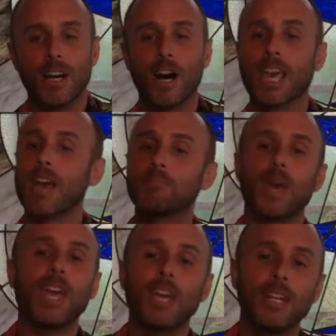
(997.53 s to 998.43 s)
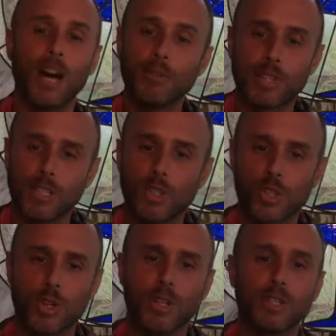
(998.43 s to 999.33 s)
a campaign of
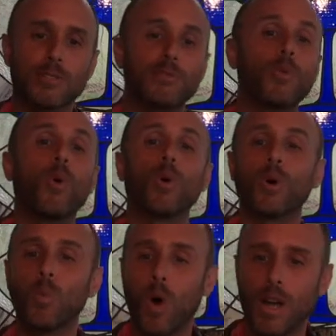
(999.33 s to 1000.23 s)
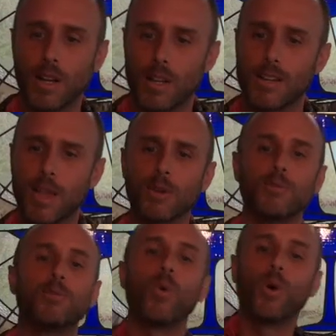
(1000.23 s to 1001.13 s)
concern for one another,
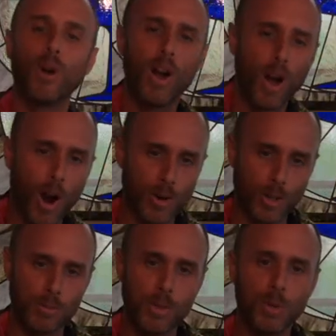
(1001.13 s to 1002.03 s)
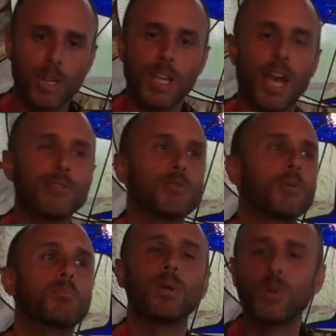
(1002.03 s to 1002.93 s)
for our community, and for
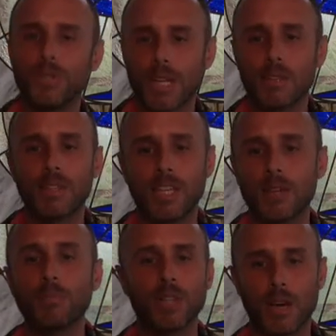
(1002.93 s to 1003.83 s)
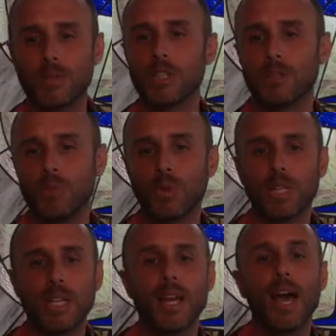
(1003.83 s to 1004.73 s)
building the beloved
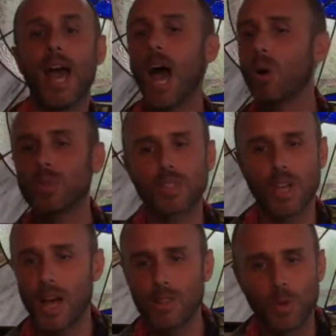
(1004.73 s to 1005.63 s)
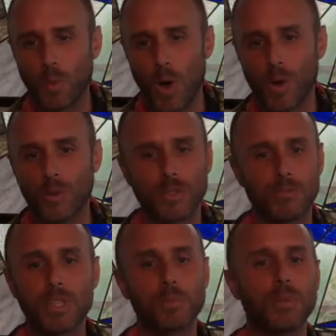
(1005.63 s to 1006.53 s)
community outside the walls of
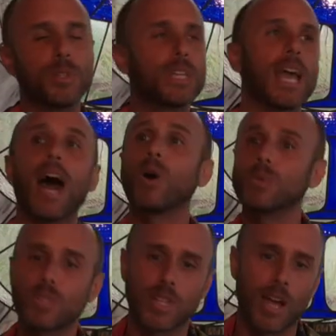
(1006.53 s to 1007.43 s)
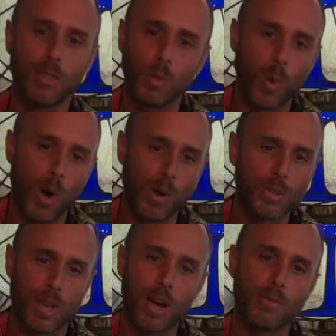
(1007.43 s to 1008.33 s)
this building, outside the
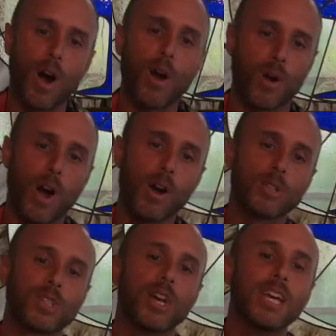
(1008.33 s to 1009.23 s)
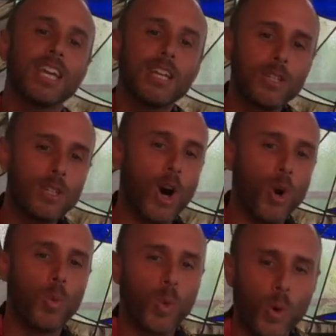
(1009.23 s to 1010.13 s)
walls of our hearts, in
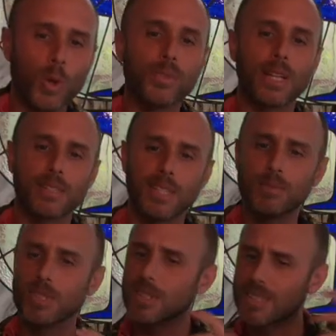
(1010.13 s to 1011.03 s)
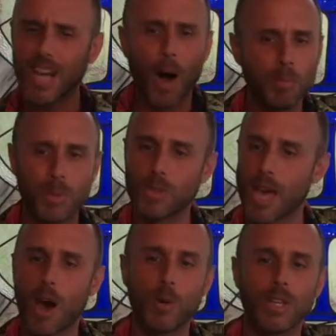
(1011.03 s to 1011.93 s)
a world that seems to tumble
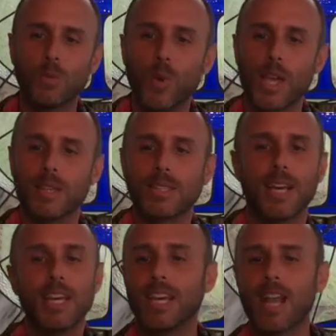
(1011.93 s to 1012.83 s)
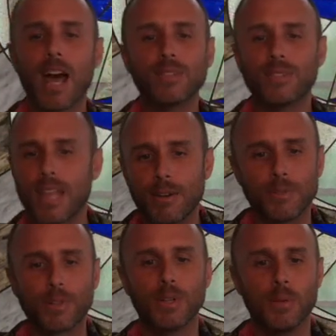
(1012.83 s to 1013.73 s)
now in ways it has
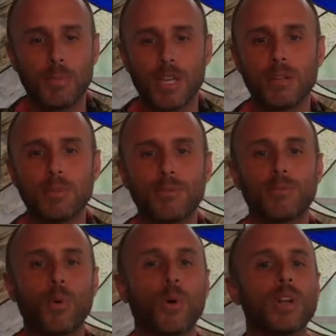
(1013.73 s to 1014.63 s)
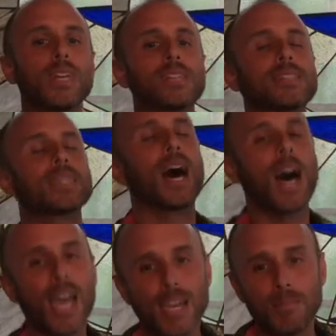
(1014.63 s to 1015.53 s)
never been before. It is
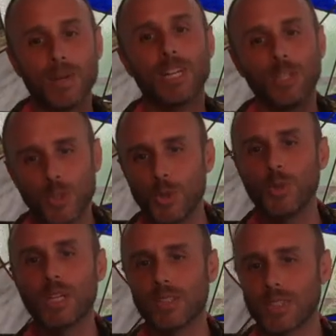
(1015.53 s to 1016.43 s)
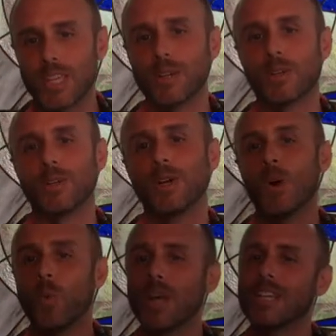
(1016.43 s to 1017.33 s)
time to consider
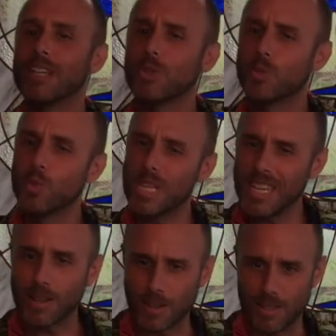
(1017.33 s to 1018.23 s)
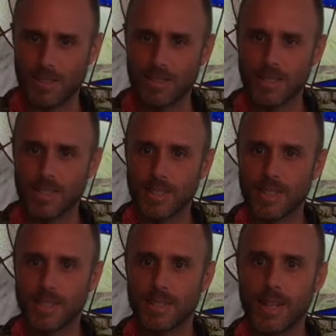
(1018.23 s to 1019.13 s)
what is real
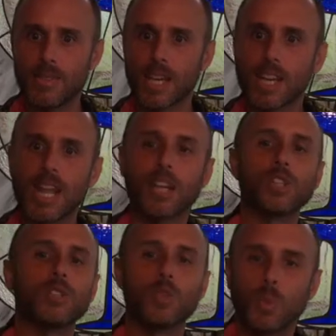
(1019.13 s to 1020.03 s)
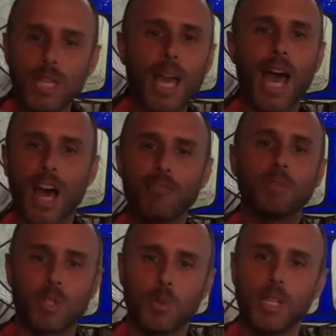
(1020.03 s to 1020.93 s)
in the connections we have
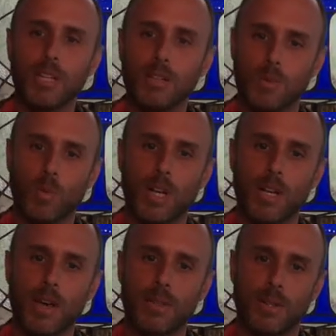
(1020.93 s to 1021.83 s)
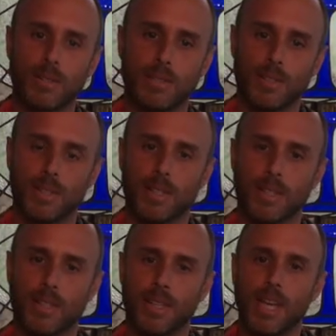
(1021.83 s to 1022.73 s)
between one another.
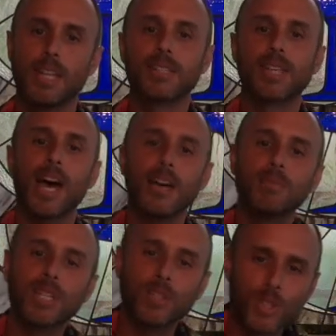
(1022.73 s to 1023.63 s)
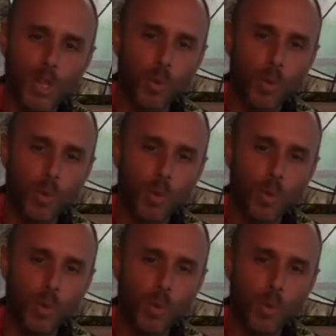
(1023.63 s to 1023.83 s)
It is time to consider